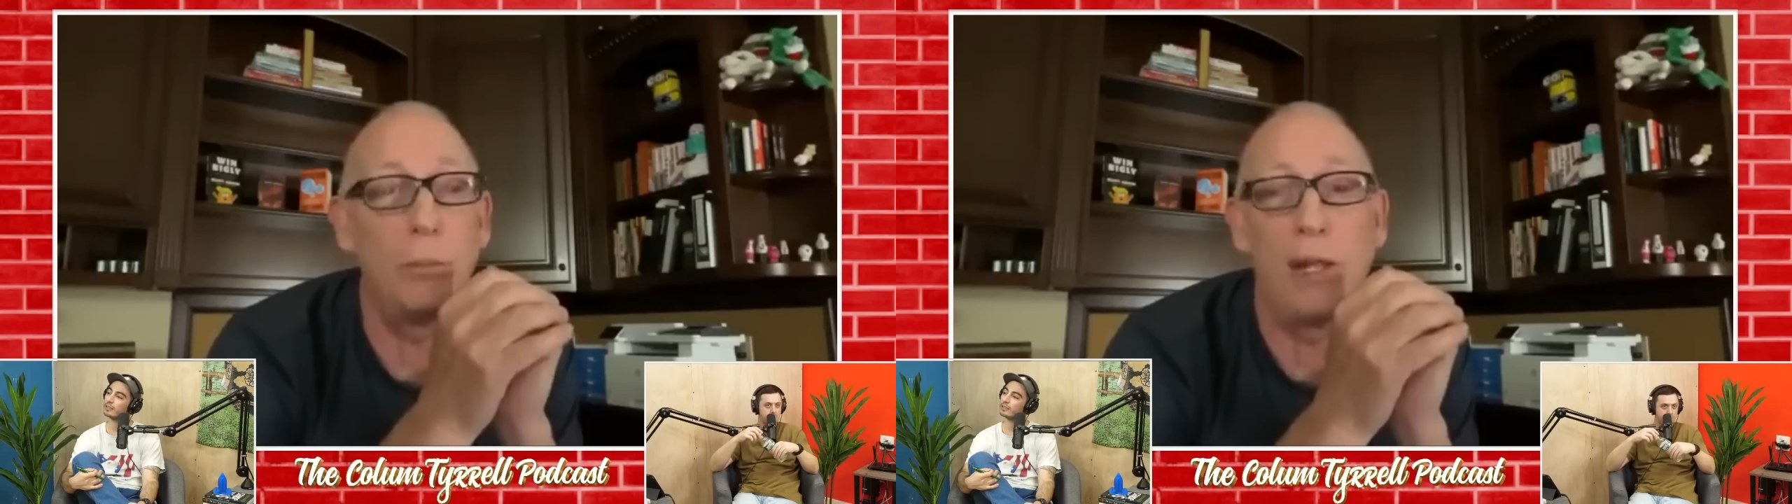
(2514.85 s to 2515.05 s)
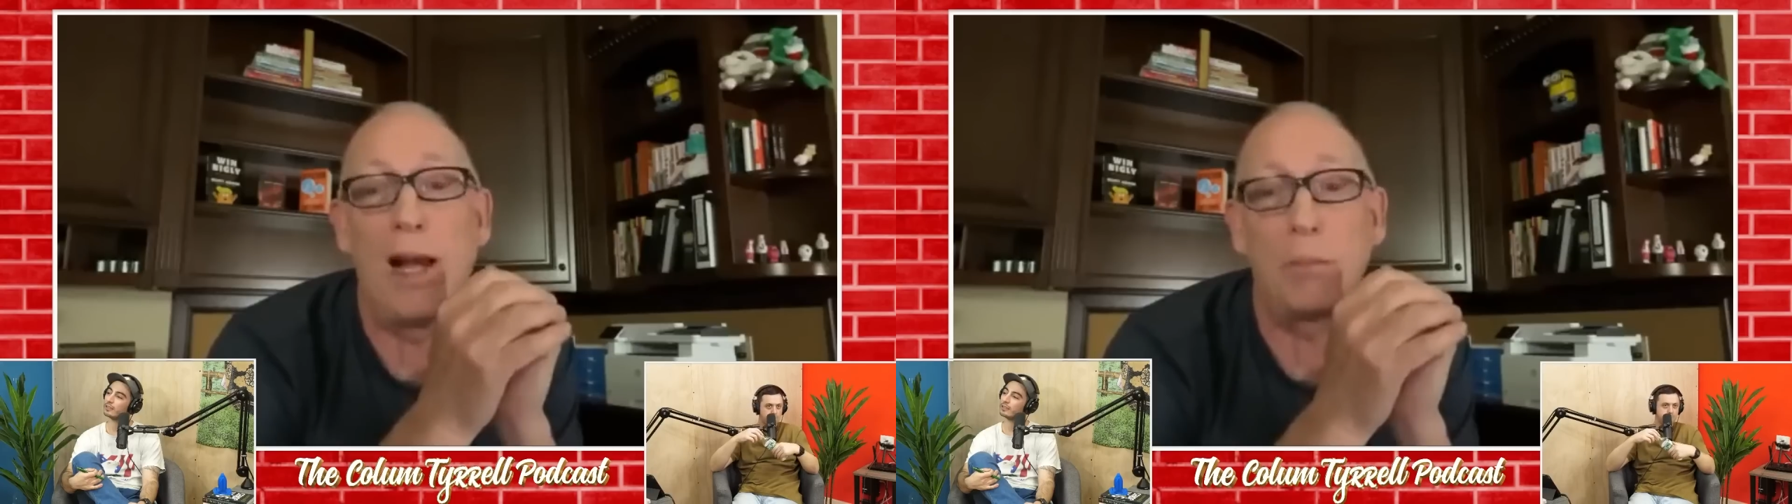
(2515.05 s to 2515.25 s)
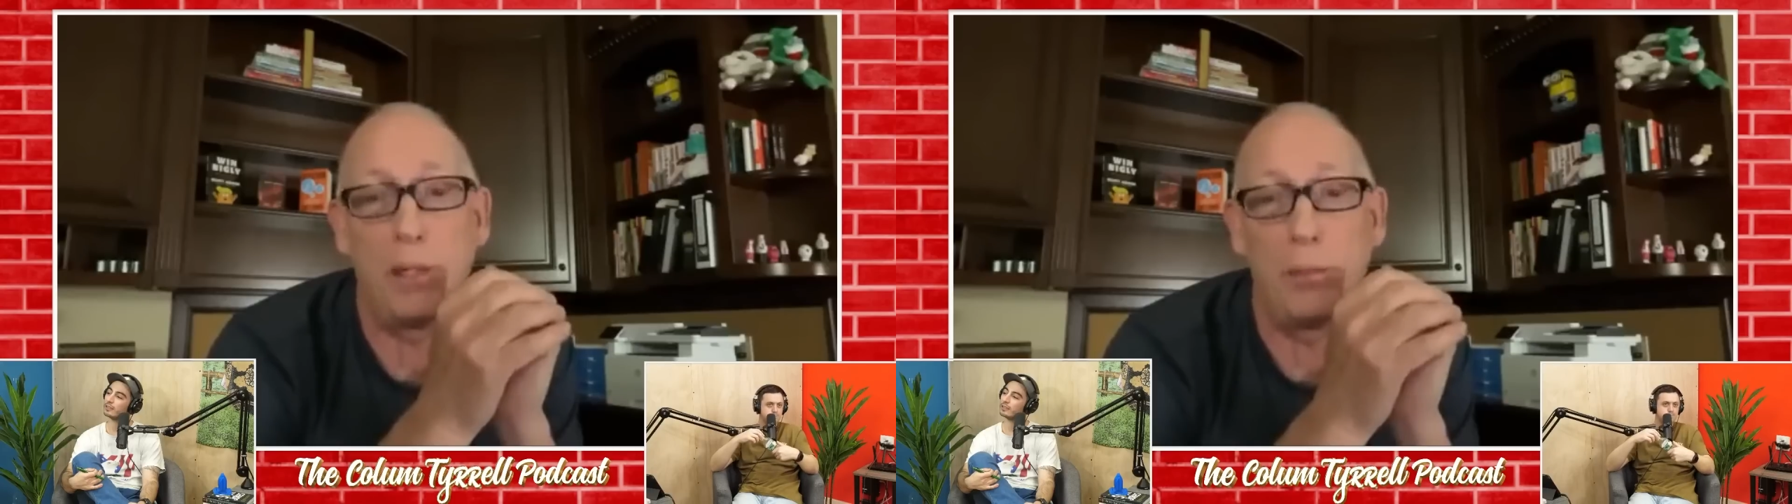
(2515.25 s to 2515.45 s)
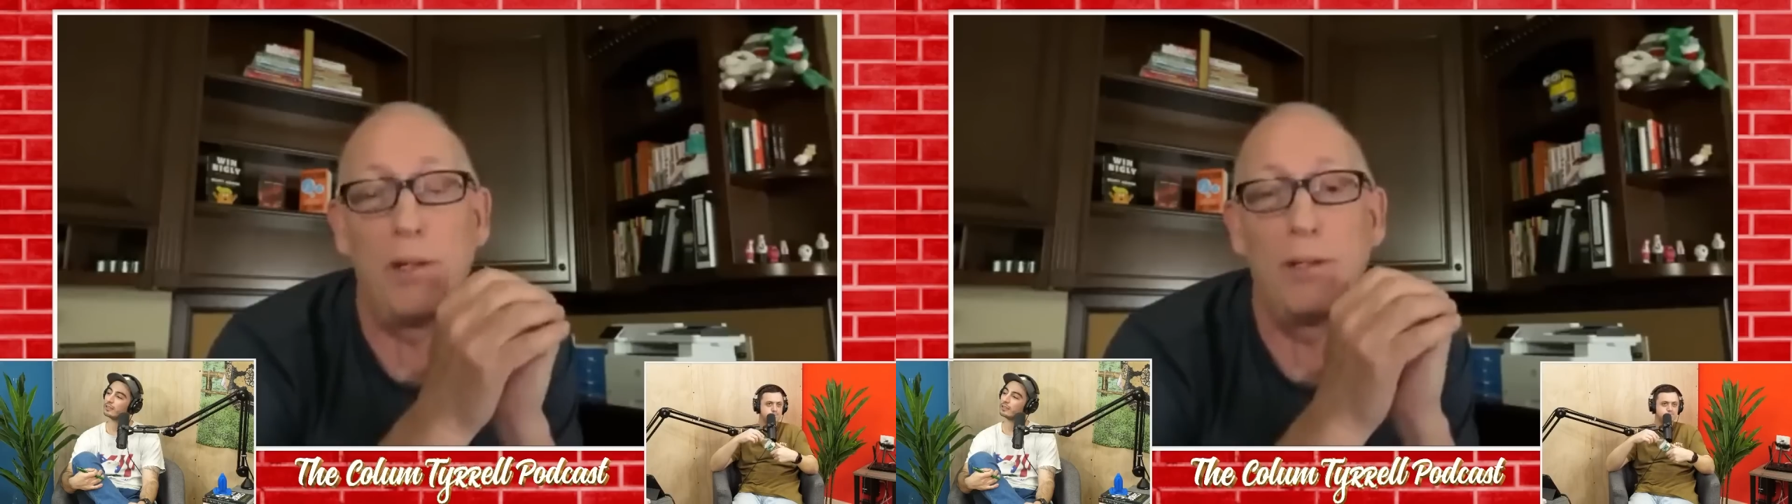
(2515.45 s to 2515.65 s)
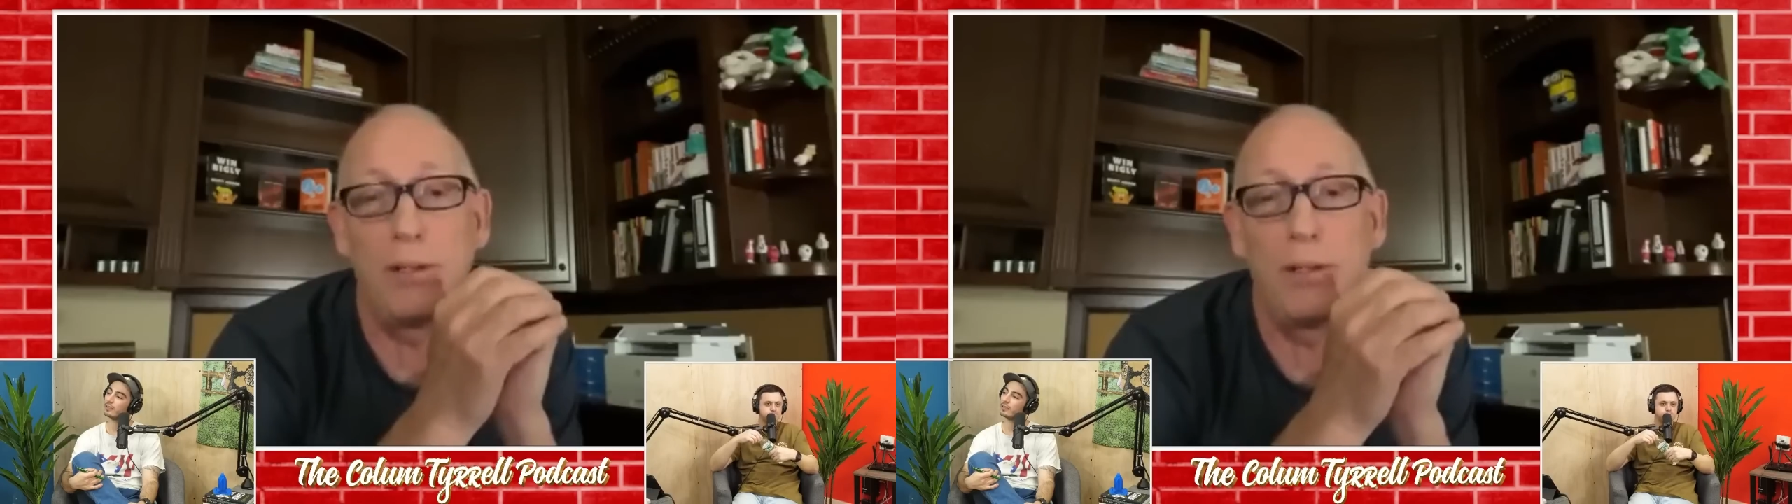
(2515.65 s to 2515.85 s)
from black
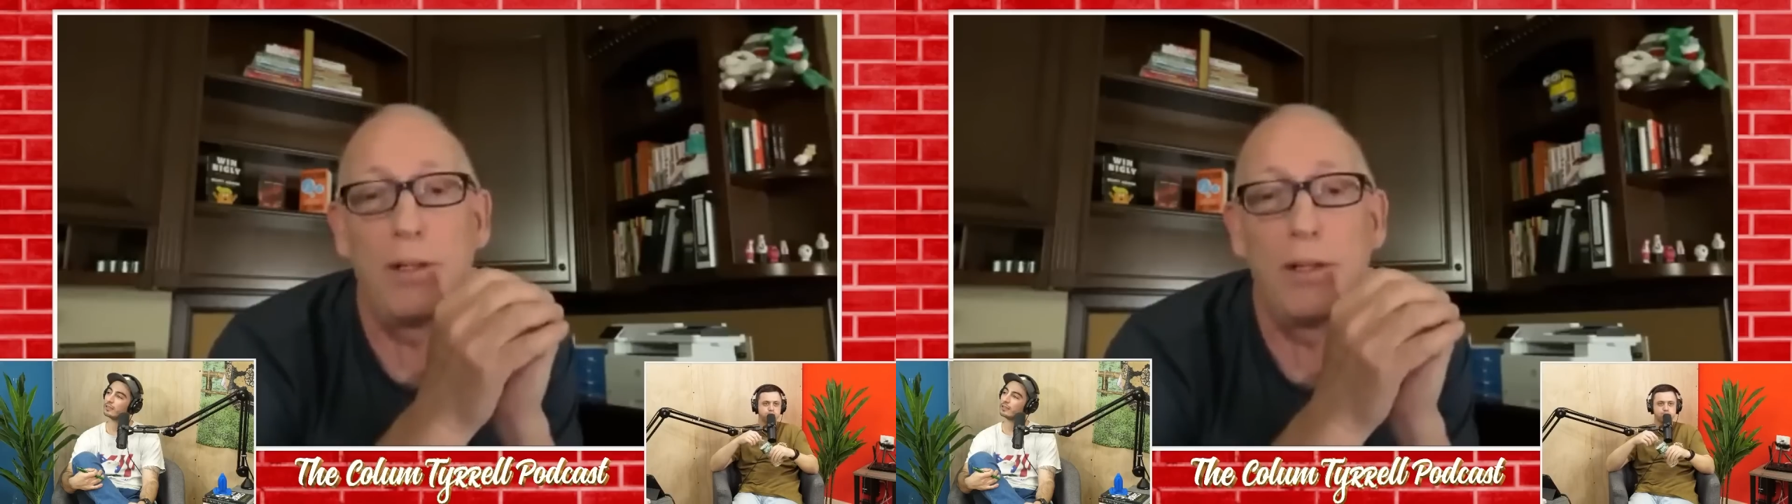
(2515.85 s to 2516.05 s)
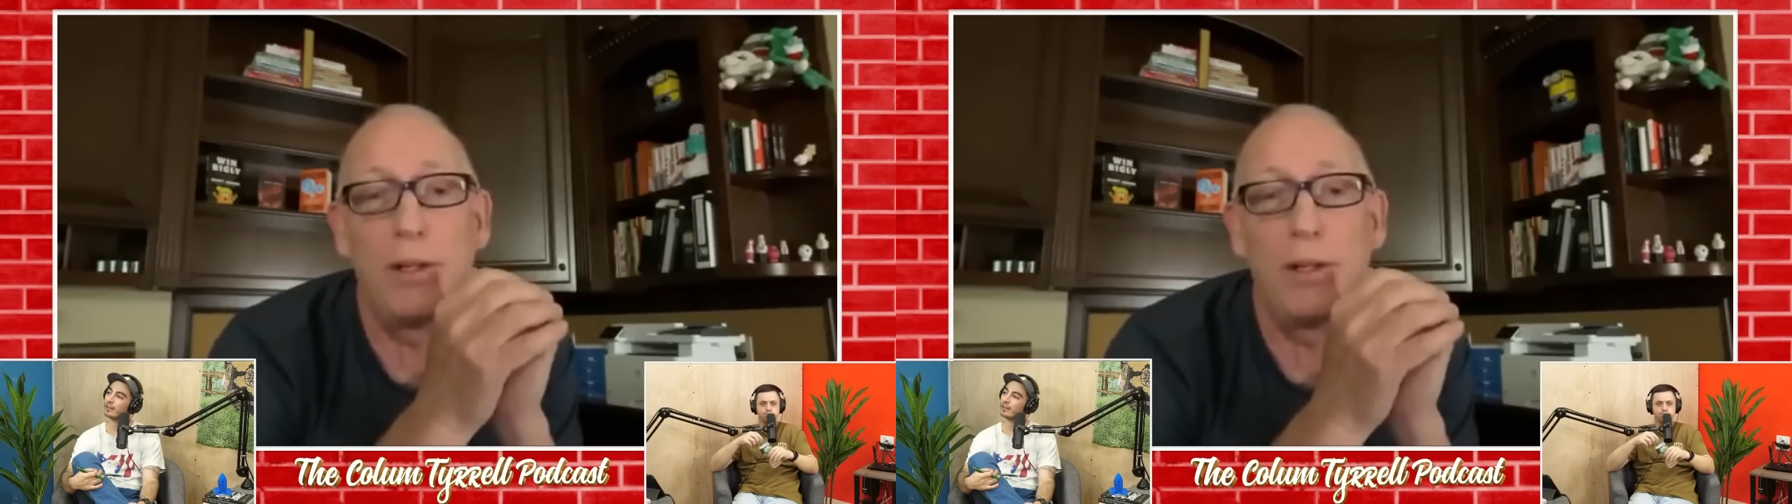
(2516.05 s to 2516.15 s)
people.